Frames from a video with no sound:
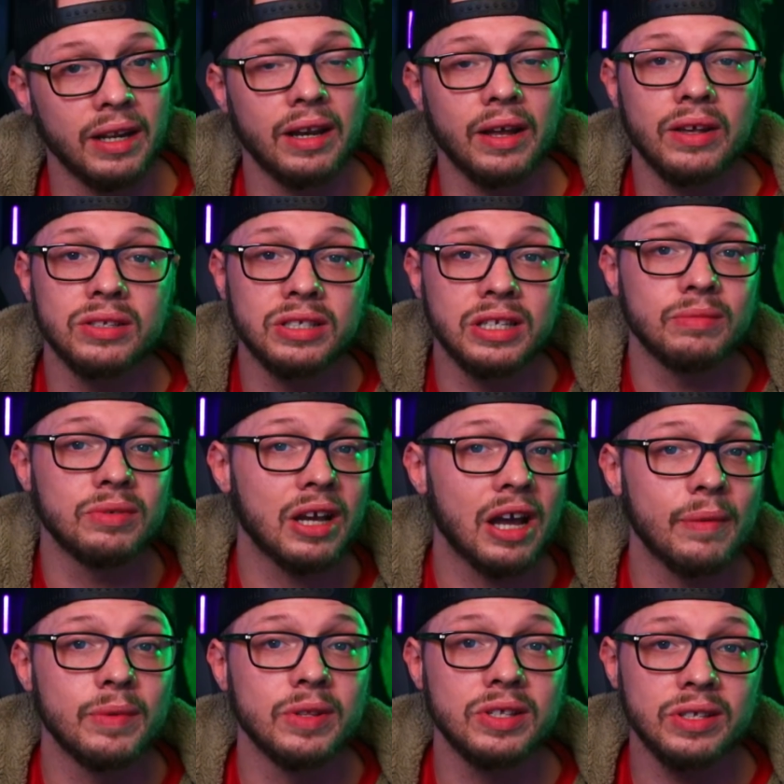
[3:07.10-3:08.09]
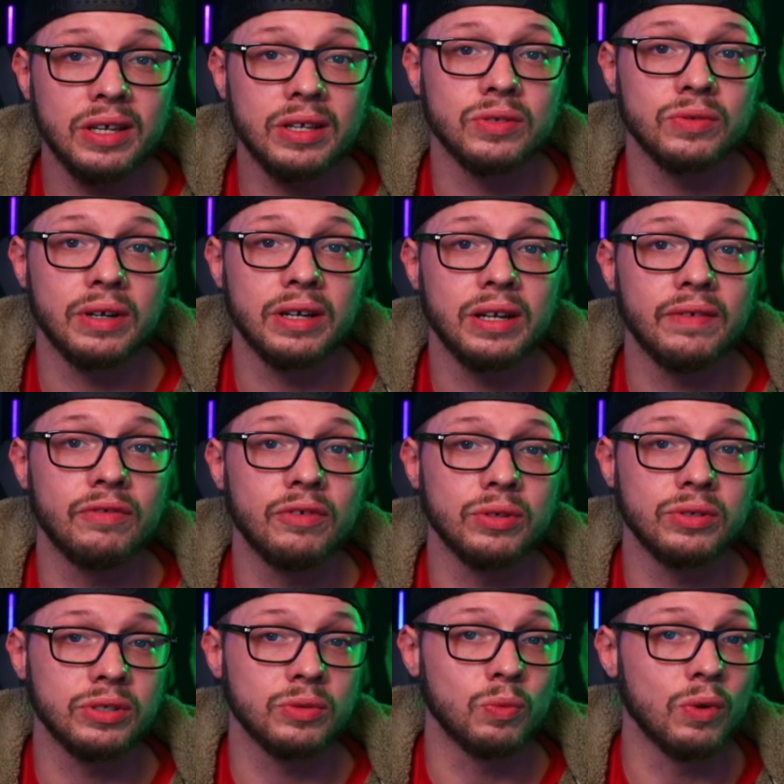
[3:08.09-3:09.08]
Now, it seems common sense, right? If you're
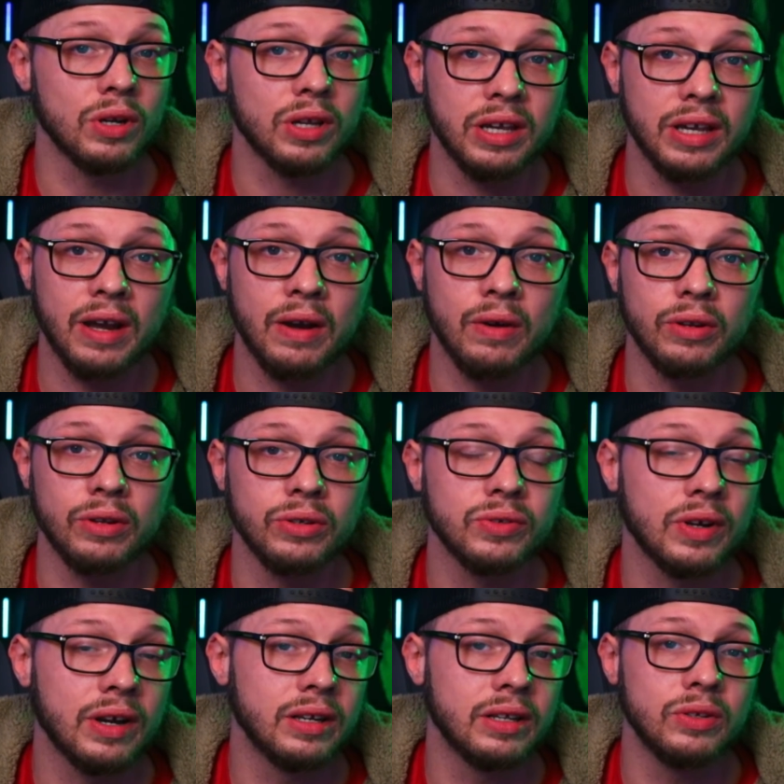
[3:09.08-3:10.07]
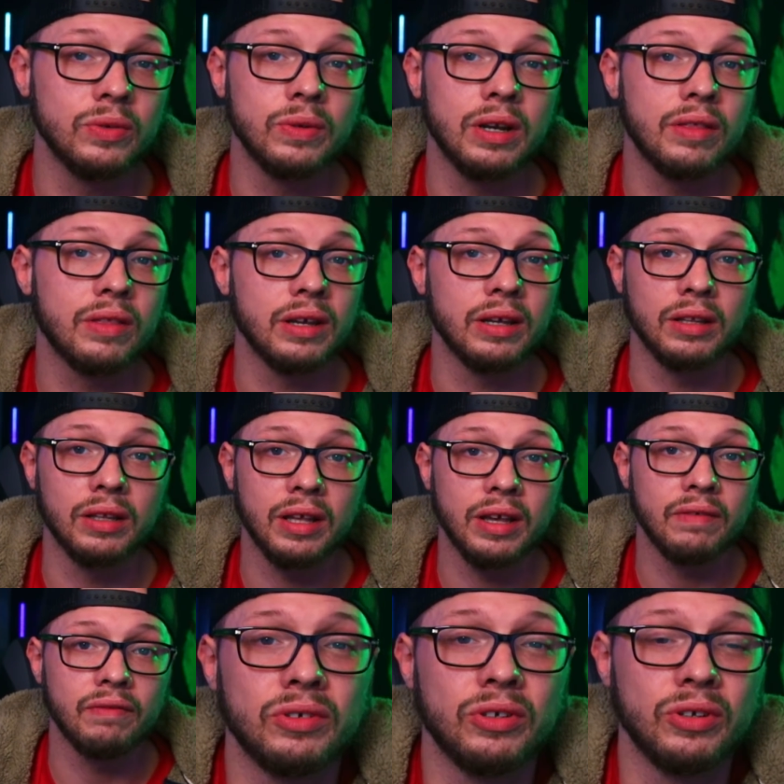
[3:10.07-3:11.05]
just working out or you're trying to do anything in
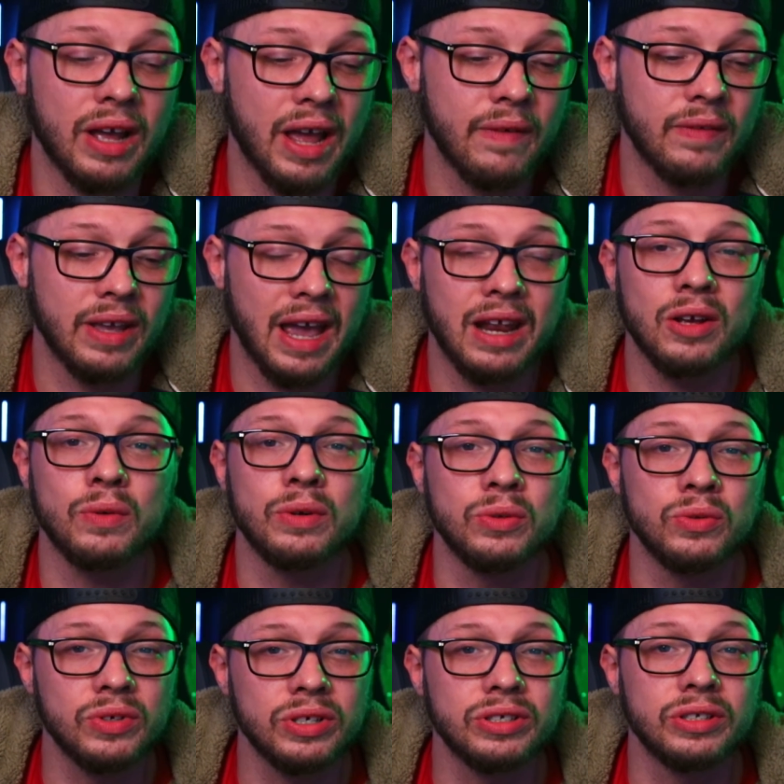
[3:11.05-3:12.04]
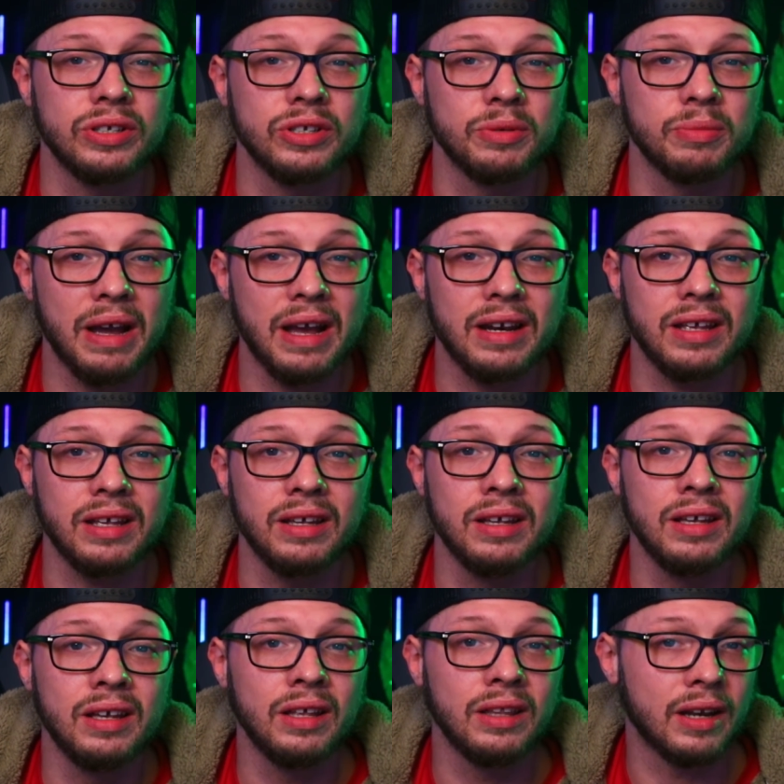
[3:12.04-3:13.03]
life, you're not having adequate nutrition in your body,
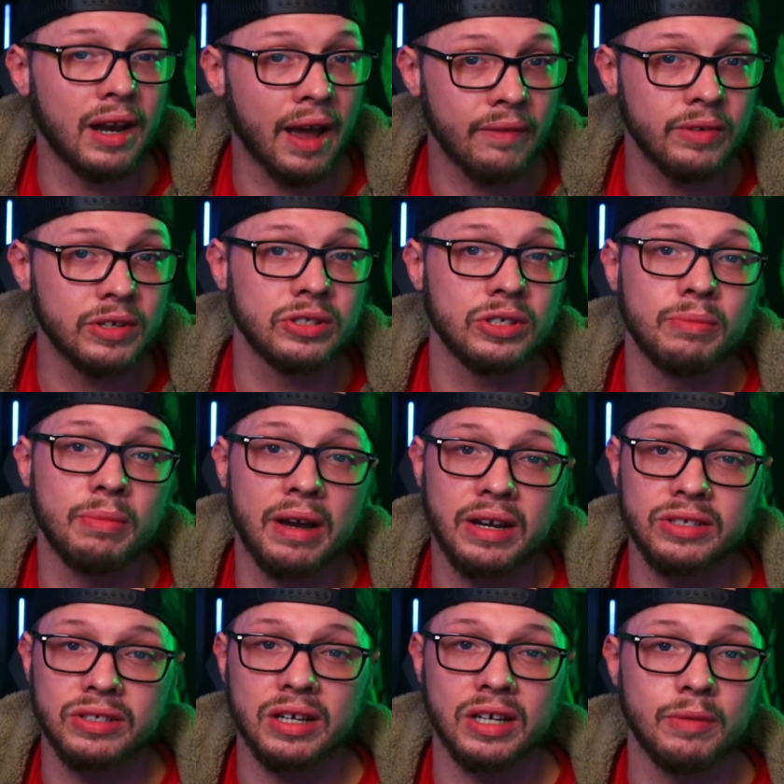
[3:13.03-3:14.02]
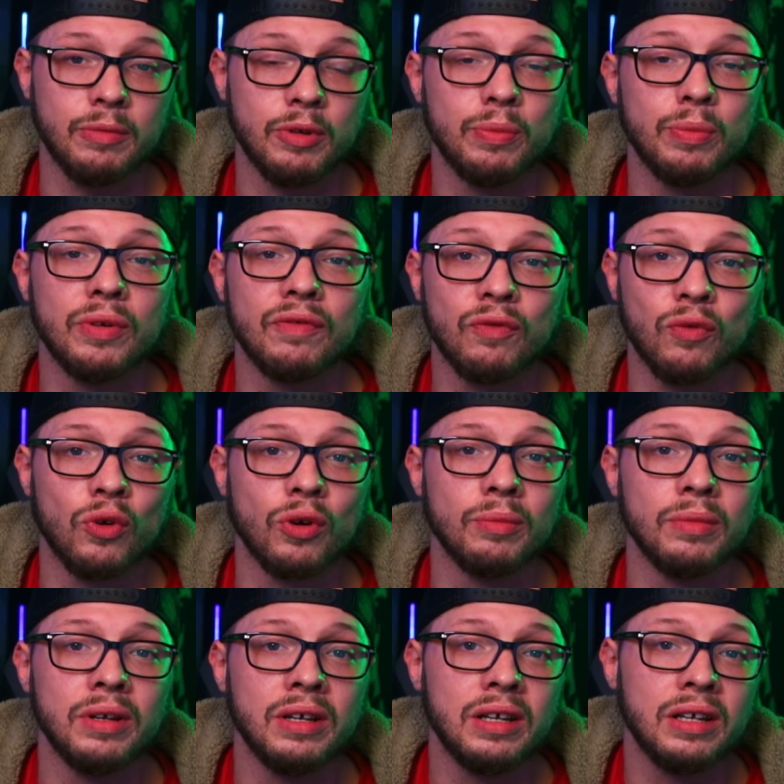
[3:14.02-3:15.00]
then obviously your body's not gonna be able to
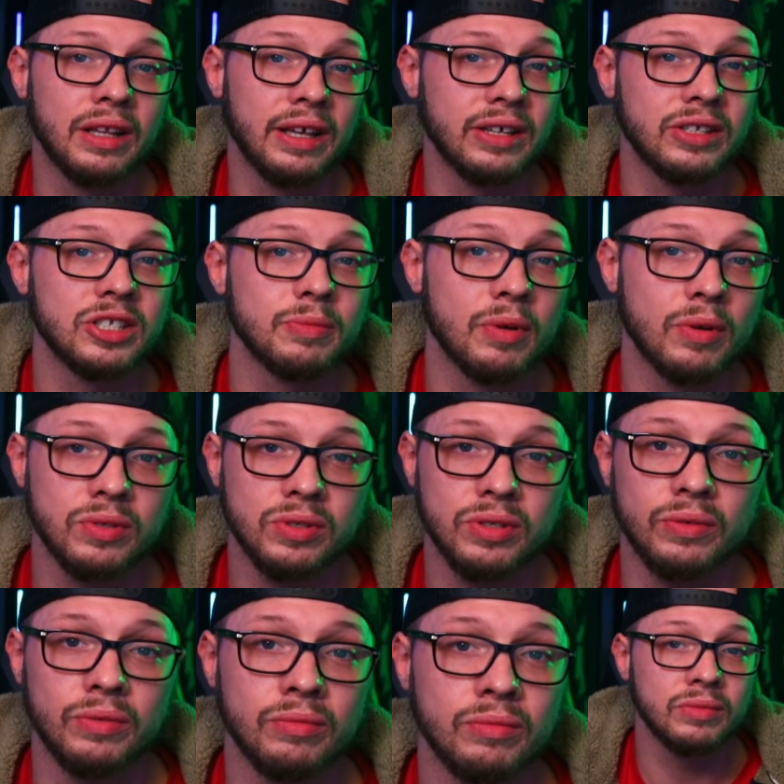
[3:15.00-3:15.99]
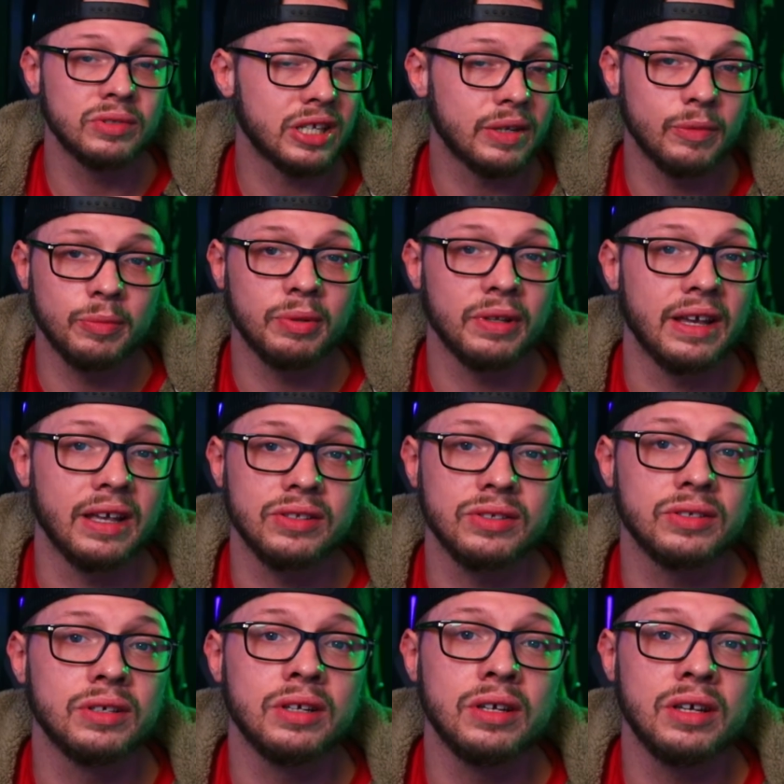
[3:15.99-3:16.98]
perform like it's supposed to. Same with
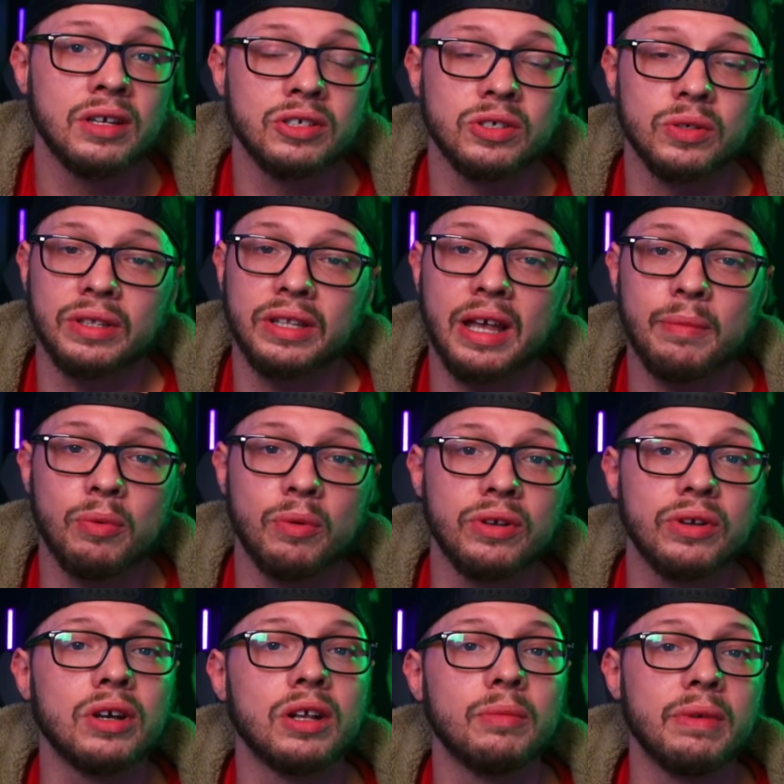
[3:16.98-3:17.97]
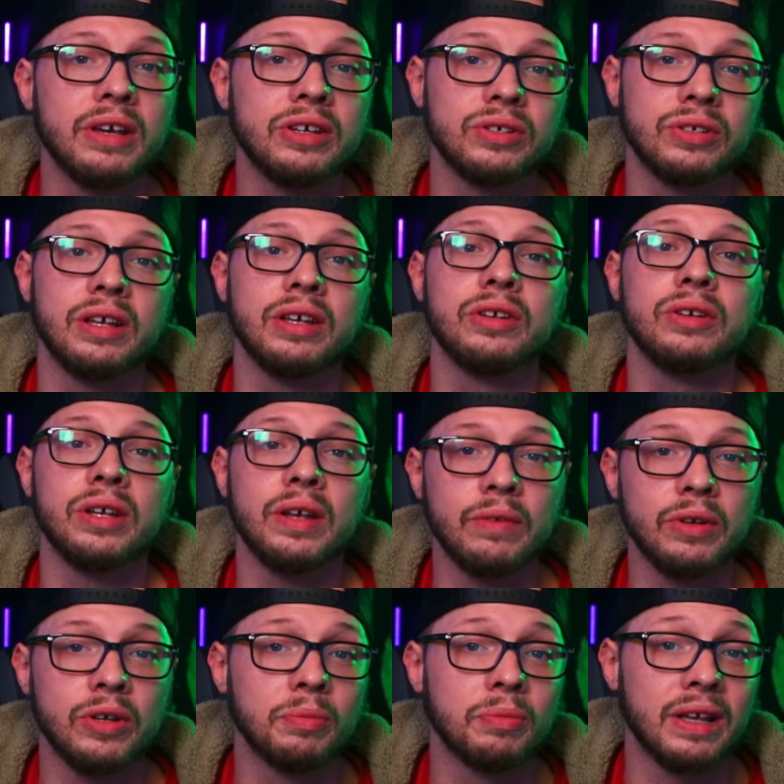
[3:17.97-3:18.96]
plants. So at that point, you're gonna make sure that you're
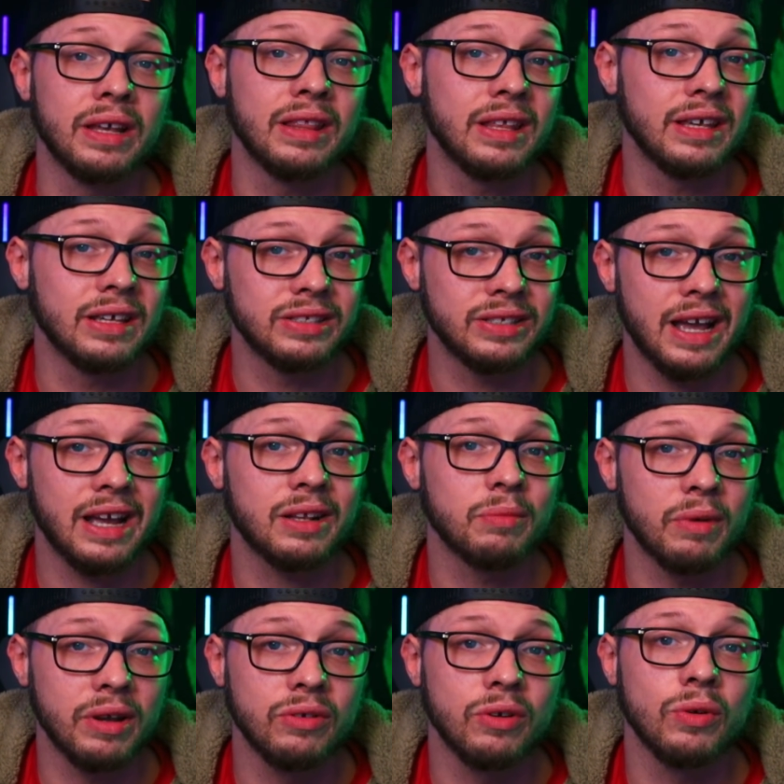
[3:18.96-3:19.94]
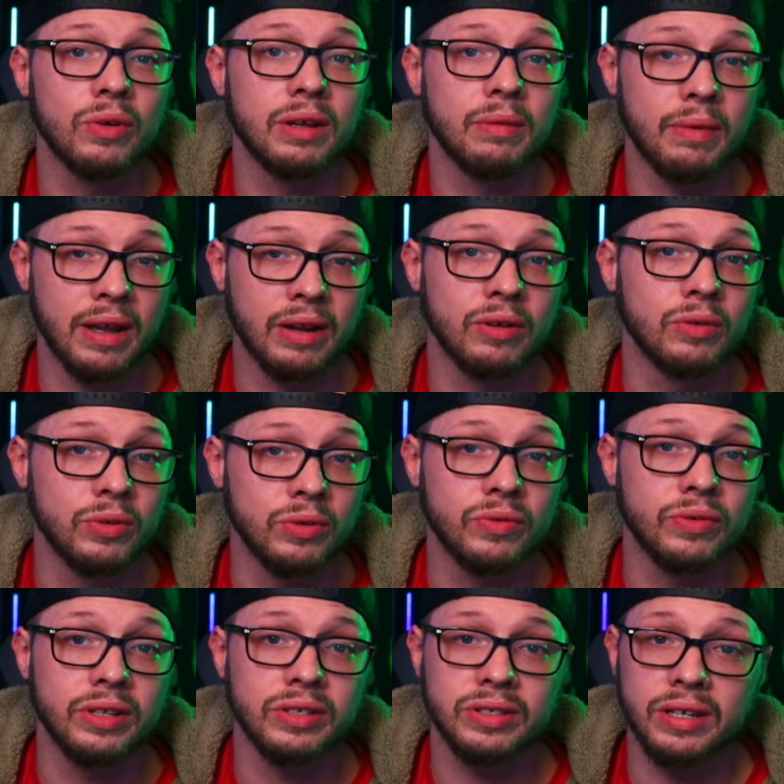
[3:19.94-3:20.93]
giving your plant the exact micro and
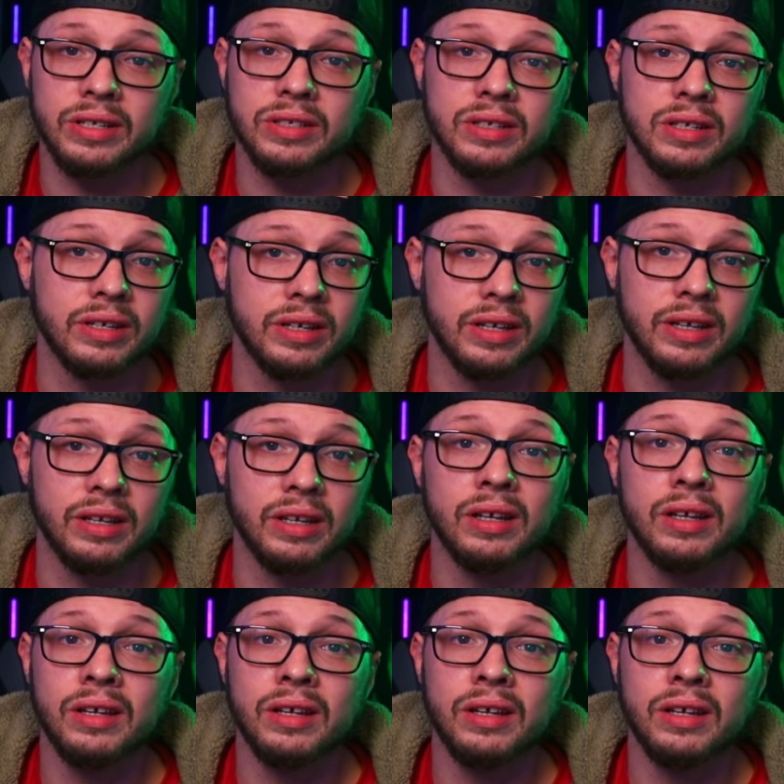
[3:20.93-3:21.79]
macronutrients that it's gonna need.